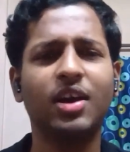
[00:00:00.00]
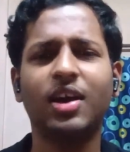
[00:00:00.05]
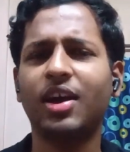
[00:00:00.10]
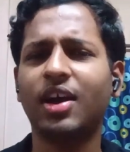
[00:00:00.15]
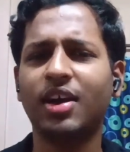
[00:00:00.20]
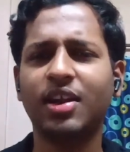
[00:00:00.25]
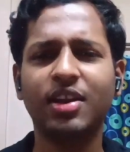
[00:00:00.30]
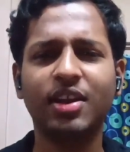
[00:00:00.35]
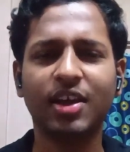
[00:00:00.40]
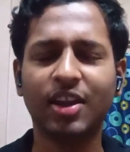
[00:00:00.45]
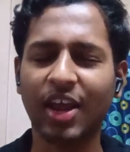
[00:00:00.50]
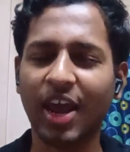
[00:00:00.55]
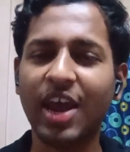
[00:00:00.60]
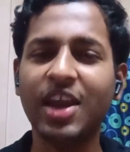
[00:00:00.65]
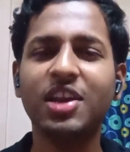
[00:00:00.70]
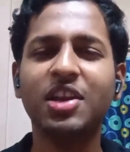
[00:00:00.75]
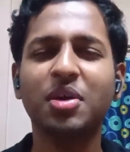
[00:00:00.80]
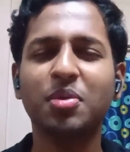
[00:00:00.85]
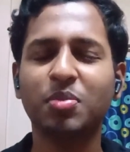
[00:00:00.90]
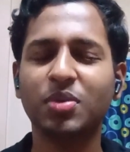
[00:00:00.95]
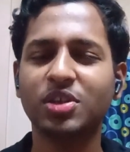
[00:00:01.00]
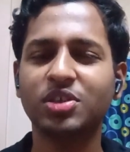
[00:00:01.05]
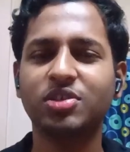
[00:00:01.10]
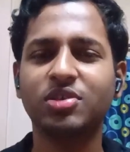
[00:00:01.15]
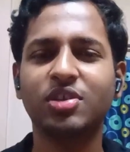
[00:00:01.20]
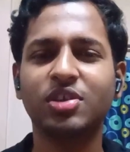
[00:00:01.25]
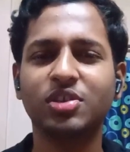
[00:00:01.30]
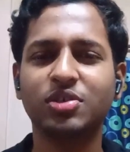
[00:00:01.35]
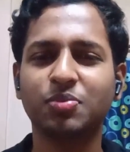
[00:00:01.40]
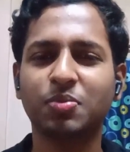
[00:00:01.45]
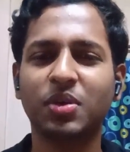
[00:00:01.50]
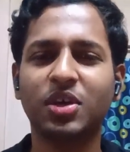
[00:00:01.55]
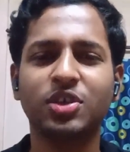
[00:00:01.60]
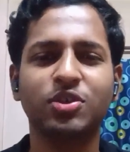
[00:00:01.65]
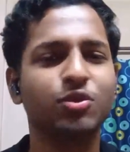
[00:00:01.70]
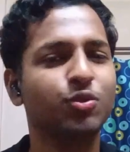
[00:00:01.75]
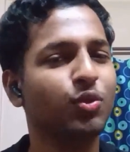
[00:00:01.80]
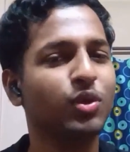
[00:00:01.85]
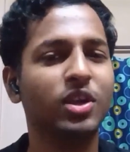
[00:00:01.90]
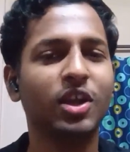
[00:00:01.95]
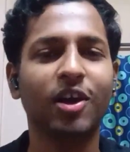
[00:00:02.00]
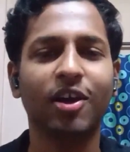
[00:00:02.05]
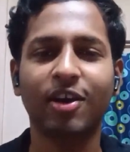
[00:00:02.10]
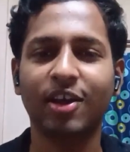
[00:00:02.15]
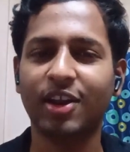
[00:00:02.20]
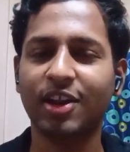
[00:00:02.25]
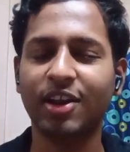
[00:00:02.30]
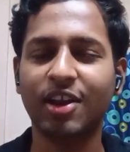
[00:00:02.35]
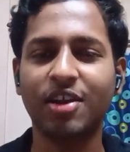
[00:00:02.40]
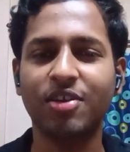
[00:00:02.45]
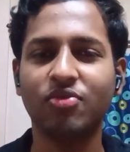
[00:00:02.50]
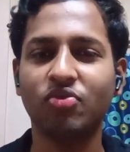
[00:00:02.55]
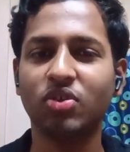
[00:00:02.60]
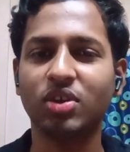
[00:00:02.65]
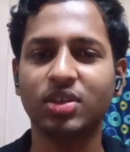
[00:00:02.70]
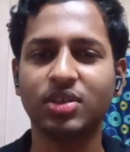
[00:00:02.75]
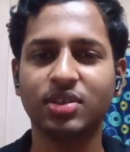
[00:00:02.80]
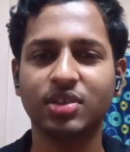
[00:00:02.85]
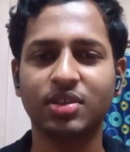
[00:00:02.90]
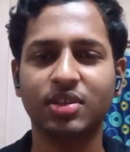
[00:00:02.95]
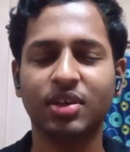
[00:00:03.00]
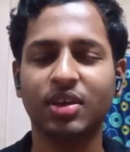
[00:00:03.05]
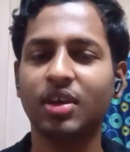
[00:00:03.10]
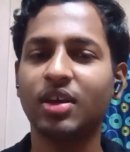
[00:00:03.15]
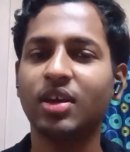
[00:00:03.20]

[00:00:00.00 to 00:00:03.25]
and an n-dimensional space with Rn entries.